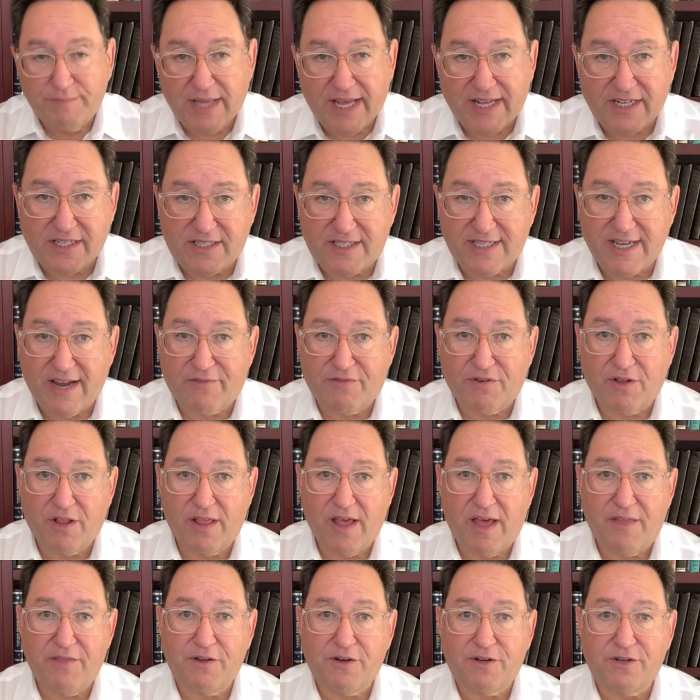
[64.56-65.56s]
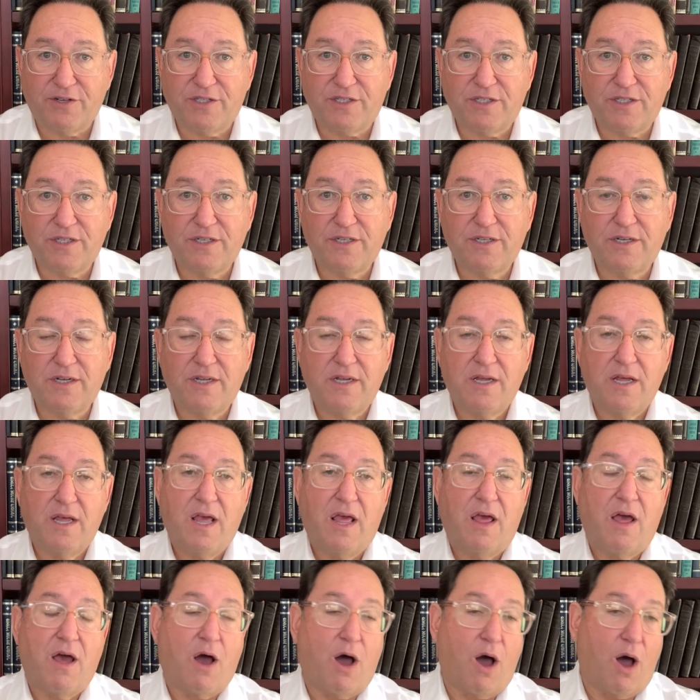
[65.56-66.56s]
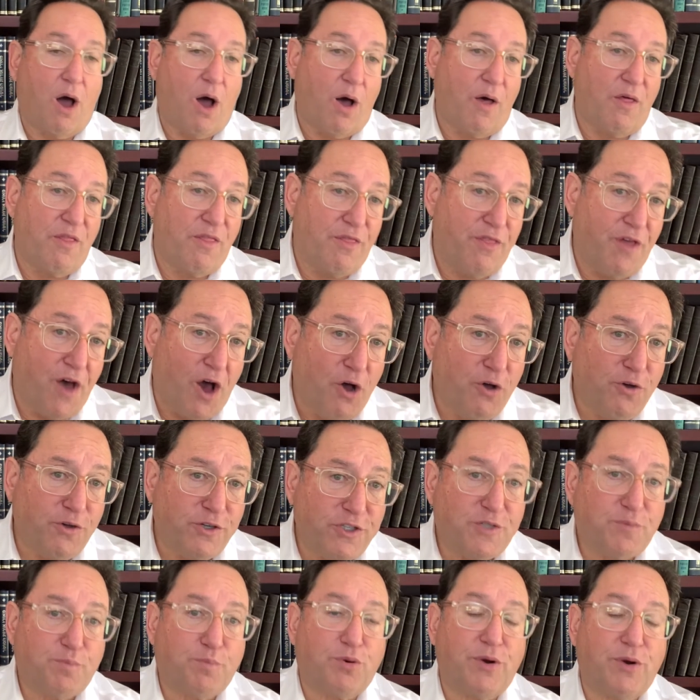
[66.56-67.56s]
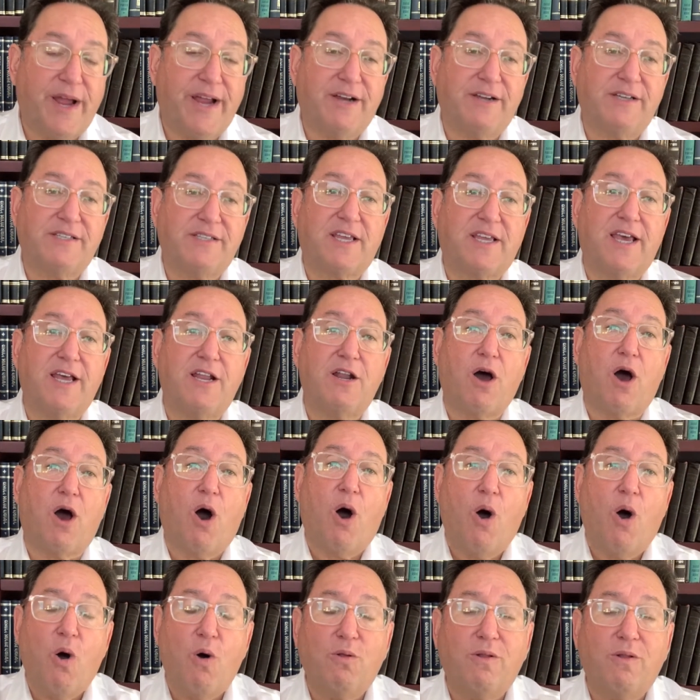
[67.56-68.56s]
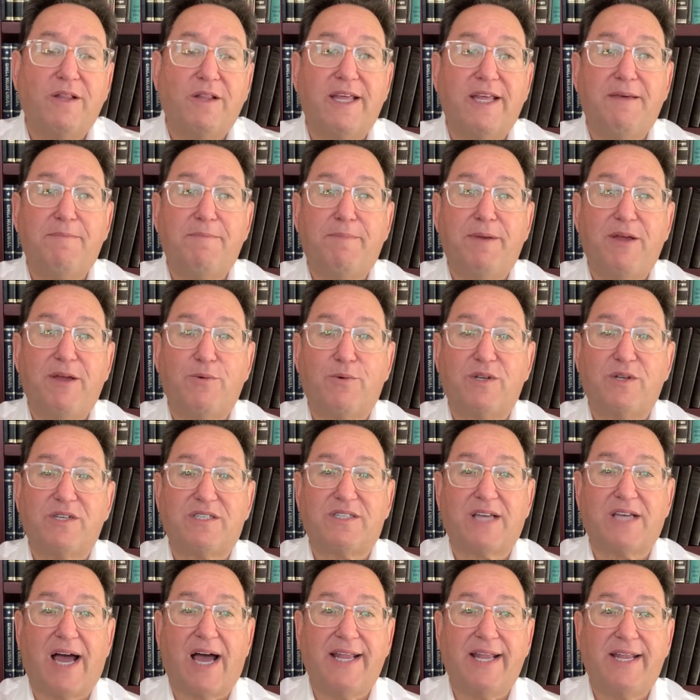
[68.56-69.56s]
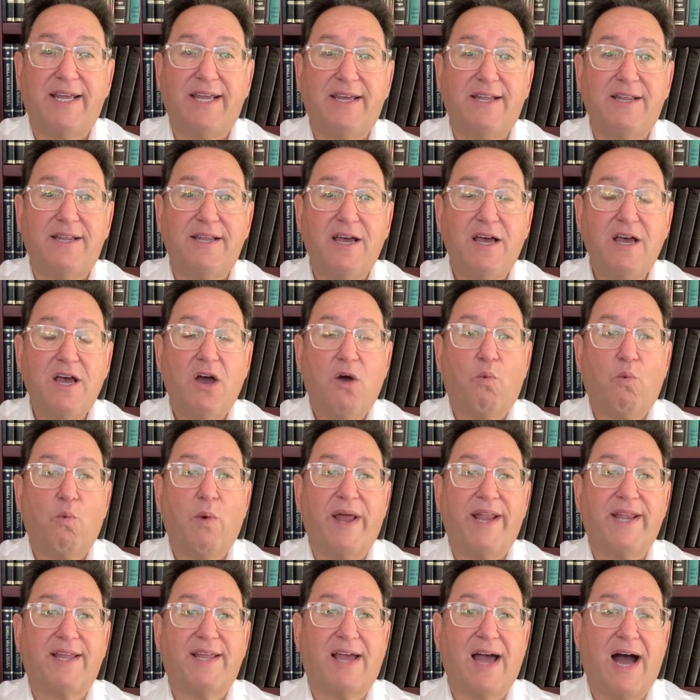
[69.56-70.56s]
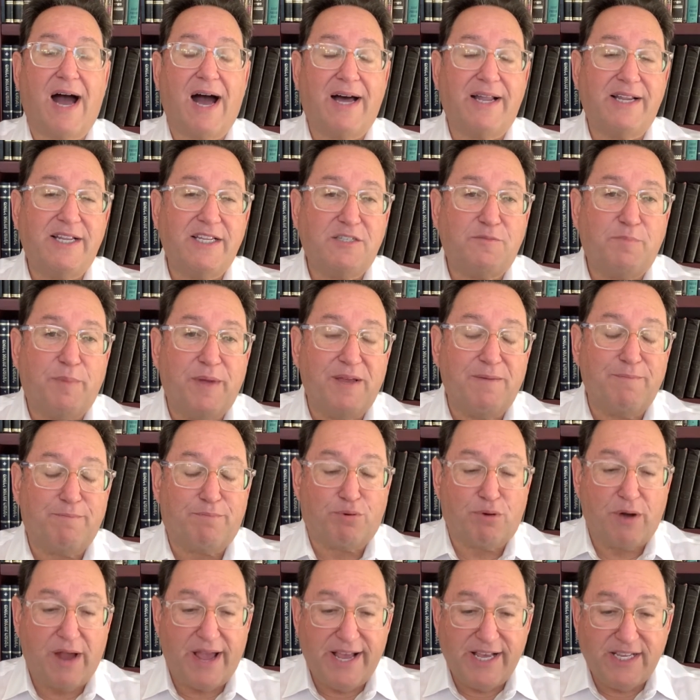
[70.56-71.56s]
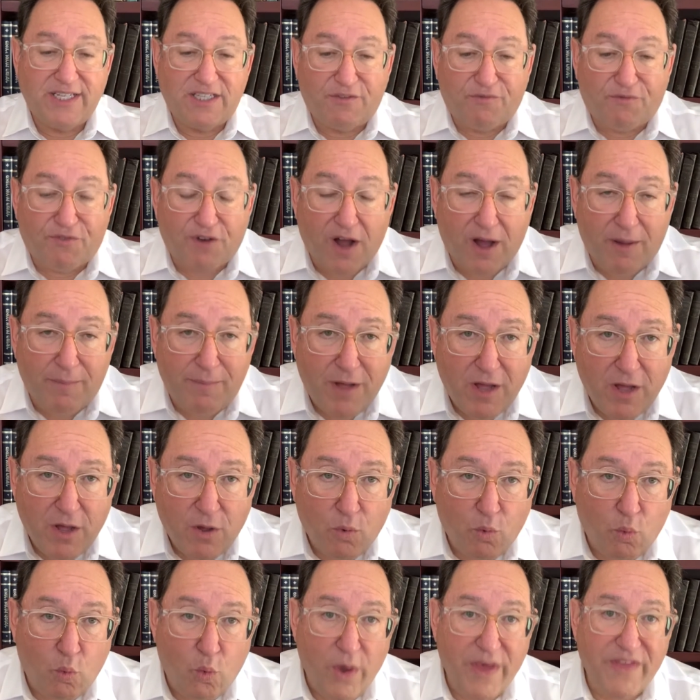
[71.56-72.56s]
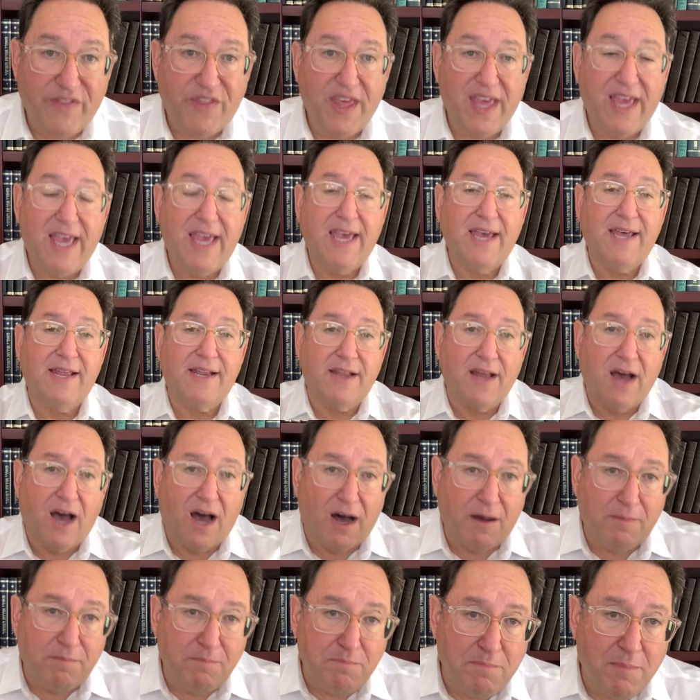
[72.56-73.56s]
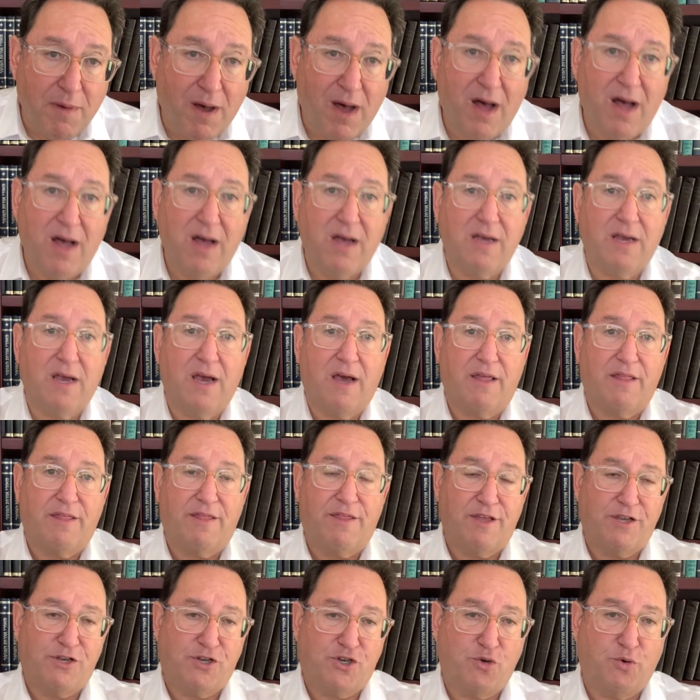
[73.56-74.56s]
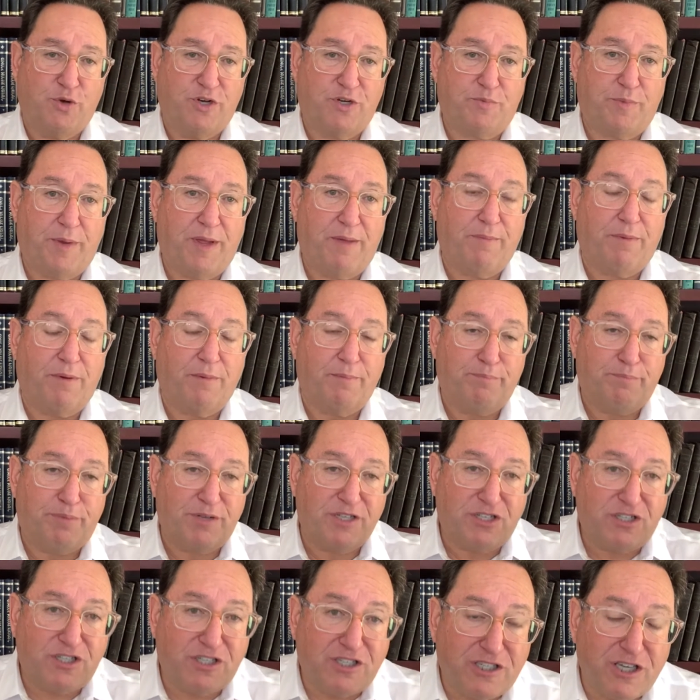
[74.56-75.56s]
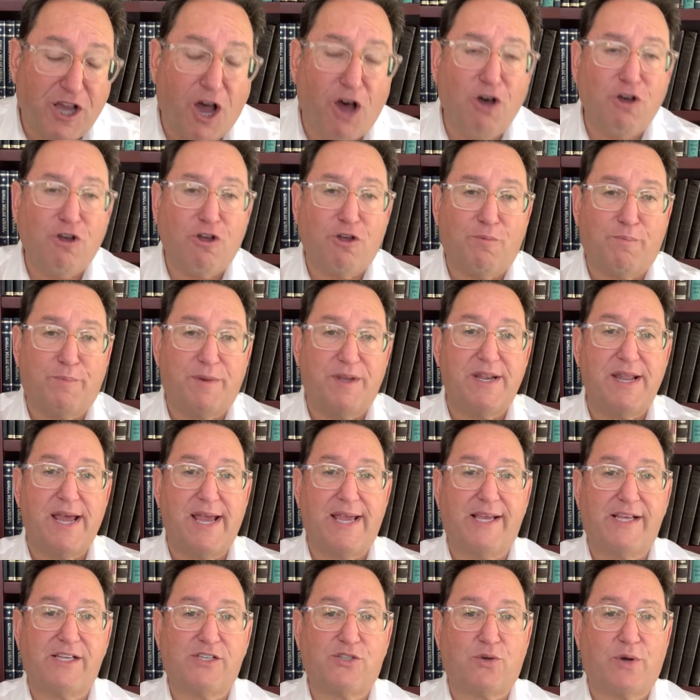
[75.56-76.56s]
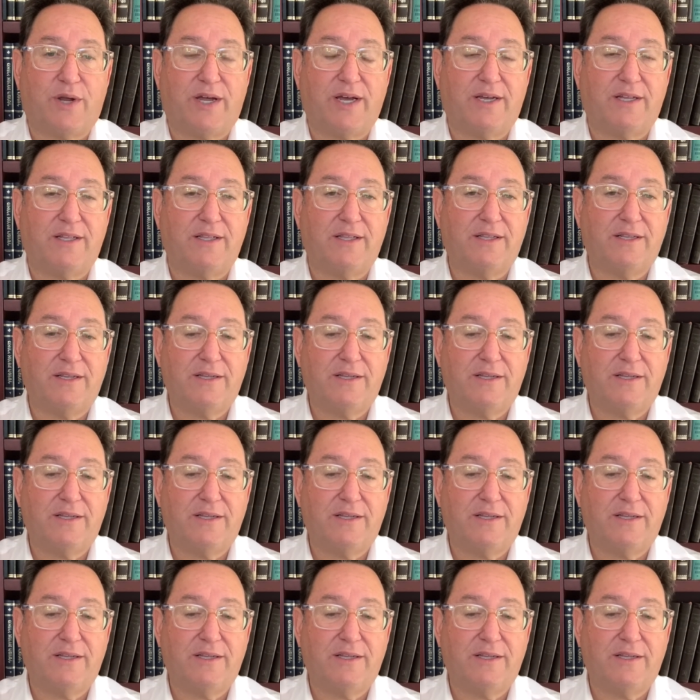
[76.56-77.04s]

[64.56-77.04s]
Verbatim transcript: and several others. Those prayers can only be recited when God is being praised from within, among the Jewish people, Besoch B'nai Israel.